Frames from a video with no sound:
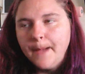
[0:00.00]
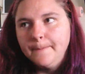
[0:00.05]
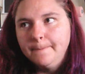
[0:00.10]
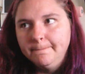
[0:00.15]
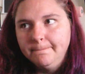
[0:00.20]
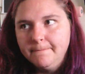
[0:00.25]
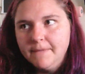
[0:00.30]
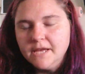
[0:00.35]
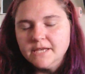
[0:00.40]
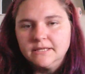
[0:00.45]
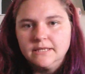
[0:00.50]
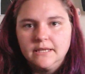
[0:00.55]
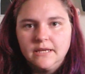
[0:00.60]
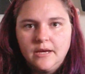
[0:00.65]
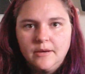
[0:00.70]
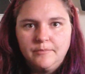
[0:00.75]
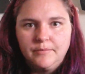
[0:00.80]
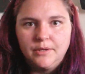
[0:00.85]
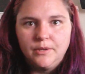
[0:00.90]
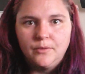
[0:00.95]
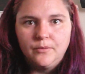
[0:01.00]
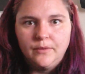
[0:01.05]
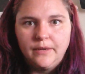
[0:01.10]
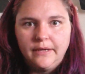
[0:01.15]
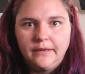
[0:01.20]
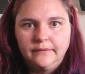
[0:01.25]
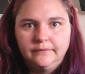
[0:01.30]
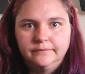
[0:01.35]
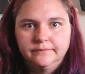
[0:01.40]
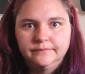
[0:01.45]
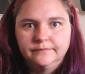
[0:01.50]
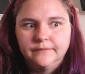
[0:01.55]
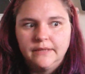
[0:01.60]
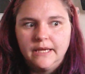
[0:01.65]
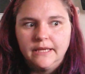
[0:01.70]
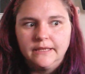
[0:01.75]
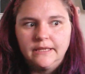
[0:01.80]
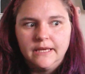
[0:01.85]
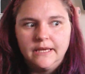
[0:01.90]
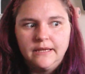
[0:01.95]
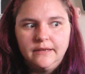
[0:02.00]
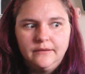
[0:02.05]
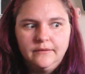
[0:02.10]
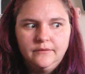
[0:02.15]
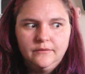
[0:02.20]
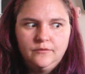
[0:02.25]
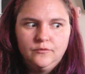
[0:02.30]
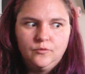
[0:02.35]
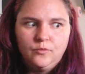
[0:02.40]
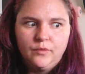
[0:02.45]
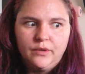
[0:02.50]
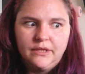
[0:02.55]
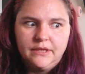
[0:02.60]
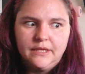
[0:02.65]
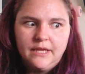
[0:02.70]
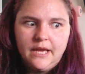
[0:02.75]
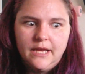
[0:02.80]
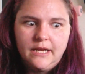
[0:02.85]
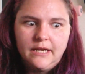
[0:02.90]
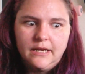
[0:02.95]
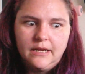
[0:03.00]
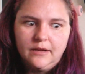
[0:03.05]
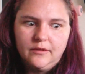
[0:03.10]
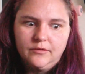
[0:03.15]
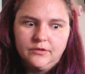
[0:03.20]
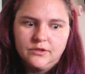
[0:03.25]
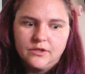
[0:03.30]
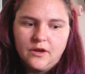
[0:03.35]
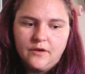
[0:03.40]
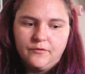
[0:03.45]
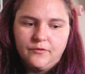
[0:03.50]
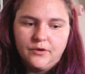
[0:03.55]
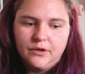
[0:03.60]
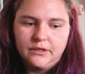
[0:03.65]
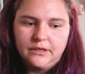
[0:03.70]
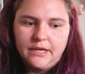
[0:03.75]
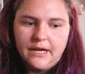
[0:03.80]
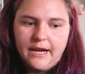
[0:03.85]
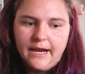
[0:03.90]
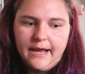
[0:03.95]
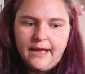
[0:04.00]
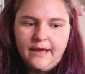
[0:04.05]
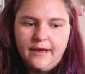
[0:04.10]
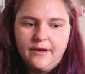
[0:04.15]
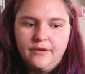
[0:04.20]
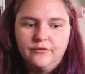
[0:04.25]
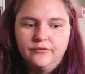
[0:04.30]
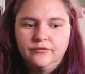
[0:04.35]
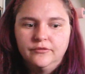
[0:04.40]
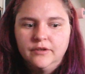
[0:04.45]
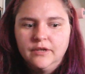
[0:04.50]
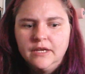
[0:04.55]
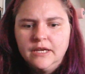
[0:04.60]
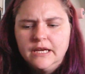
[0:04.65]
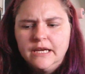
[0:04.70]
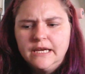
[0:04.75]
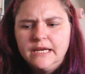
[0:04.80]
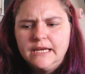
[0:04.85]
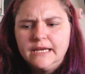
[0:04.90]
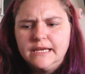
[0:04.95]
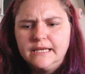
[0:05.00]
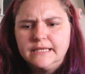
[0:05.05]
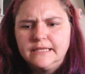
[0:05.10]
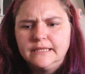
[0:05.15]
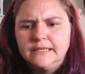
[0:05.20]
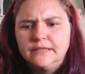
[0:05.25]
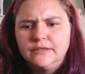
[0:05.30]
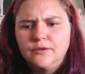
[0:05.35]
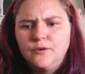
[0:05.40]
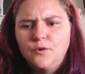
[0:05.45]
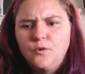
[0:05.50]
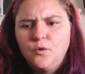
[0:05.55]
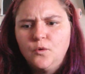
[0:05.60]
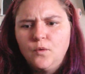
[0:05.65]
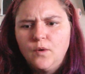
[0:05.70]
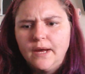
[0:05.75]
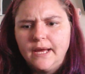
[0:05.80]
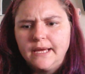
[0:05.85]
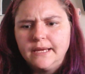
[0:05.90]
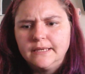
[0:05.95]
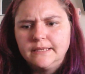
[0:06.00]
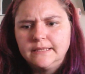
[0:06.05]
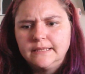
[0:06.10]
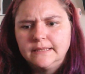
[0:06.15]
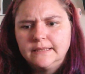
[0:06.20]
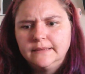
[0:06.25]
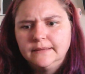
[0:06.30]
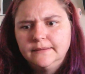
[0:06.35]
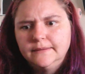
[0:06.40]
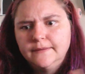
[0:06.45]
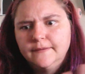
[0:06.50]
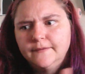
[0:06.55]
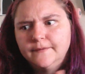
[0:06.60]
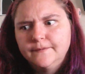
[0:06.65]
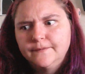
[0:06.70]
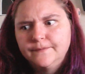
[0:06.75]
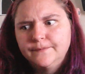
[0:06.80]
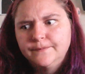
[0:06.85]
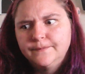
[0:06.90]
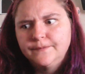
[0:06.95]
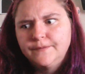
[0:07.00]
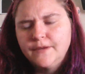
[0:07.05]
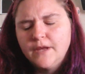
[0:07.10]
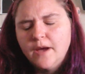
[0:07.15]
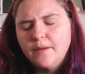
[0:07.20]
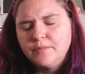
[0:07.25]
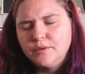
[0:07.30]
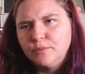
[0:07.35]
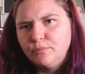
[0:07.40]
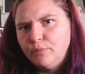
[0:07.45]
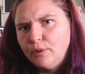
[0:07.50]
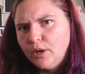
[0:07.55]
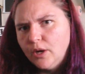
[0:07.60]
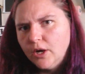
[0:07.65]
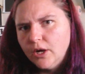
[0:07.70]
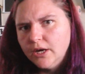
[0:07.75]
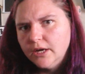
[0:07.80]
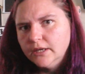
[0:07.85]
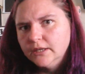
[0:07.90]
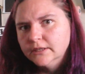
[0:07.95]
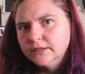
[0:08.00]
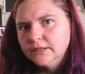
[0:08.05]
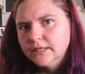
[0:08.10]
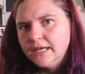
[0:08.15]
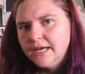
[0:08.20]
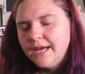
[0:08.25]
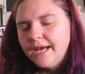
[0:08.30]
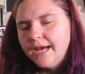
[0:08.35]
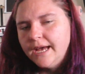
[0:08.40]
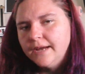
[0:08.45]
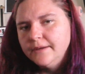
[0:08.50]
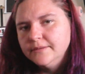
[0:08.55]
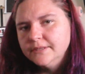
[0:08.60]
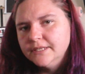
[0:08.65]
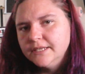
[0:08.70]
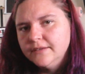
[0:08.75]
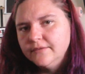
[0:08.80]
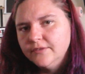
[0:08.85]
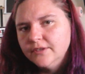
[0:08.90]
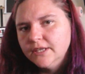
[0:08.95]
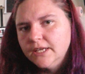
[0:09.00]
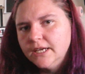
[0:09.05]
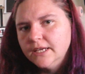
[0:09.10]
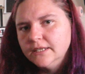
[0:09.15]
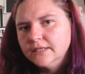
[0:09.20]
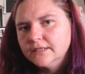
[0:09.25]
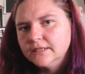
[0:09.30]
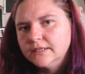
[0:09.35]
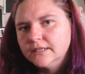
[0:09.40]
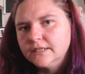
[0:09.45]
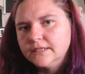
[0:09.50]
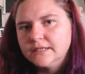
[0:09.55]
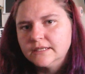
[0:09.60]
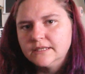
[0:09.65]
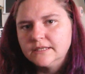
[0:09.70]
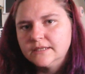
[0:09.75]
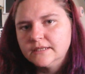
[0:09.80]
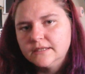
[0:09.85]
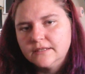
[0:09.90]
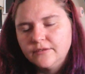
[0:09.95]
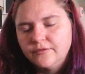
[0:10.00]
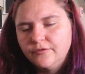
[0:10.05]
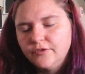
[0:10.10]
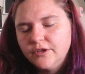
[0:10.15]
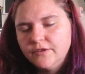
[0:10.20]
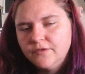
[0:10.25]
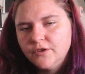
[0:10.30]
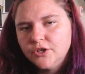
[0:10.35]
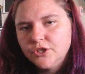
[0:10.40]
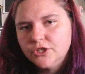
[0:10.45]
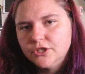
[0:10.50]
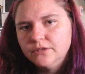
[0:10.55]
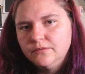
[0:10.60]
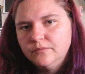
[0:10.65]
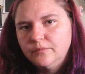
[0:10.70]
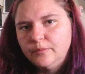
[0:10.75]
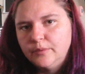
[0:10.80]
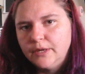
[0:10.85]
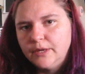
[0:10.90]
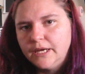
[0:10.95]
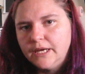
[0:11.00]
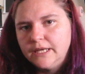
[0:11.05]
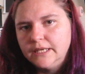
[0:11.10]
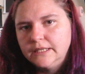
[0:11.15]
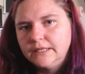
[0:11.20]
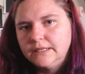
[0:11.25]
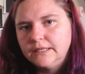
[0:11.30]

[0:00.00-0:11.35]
messing up in a way. And then with the editing software that I have isn't quite up to par, I would say, for that, because it's the free version, but